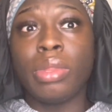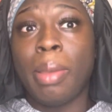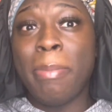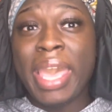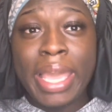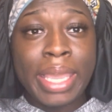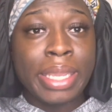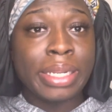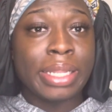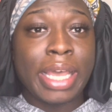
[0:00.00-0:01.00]

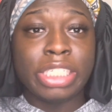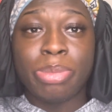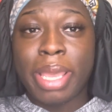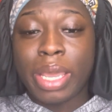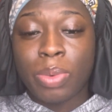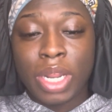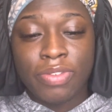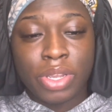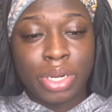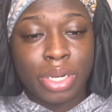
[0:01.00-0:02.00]
Megan, glad you're back,
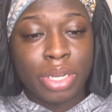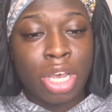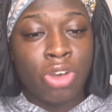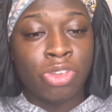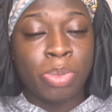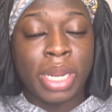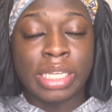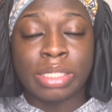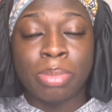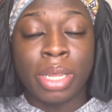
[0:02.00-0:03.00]
whatever, girl. Hope you put
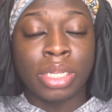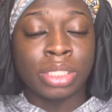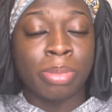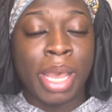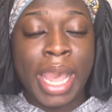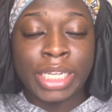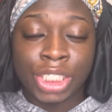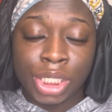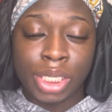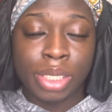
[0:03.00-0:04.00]
out some some hot
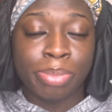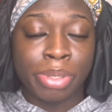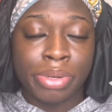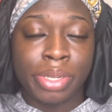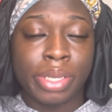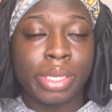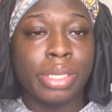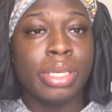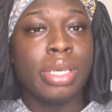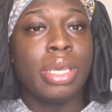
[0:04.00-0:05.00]
shit, period.
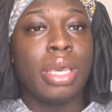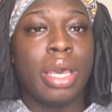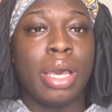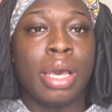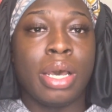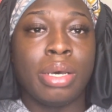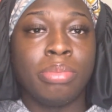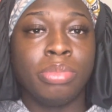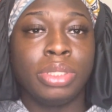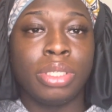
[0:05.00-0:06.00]

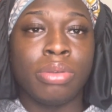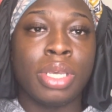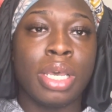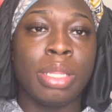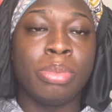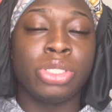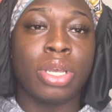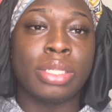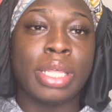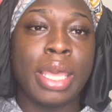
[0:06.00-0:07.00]
Um, so yeah, let me know
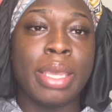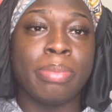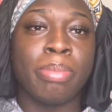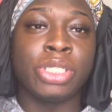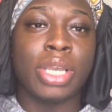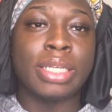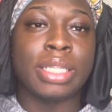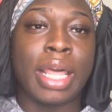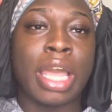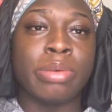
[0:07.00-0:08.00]
what you think. Make sure you guys
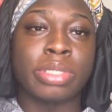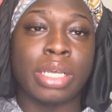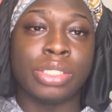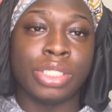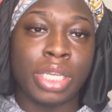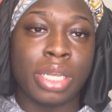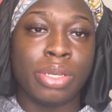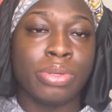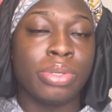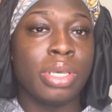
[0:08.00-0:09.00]
like, comment, subscribe to the
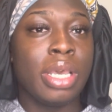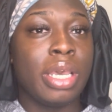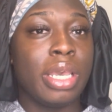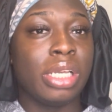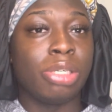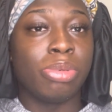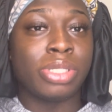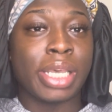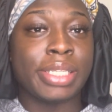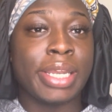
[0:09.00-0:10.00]
channel. If you was
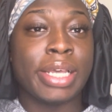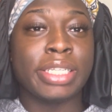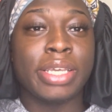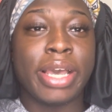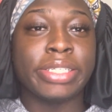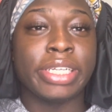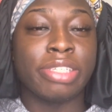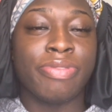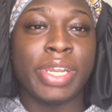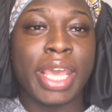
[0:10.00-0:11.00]
tasty I'll see you guys
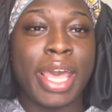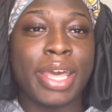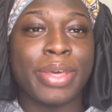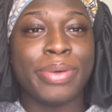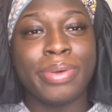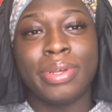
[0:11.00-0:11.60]
next video.